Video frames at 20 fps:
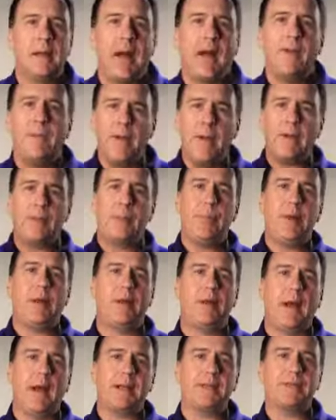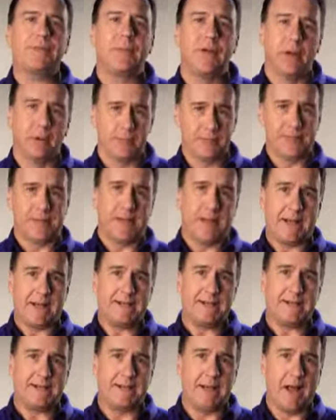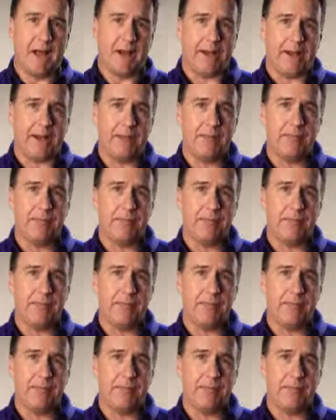I founded Paradox Films in 1990,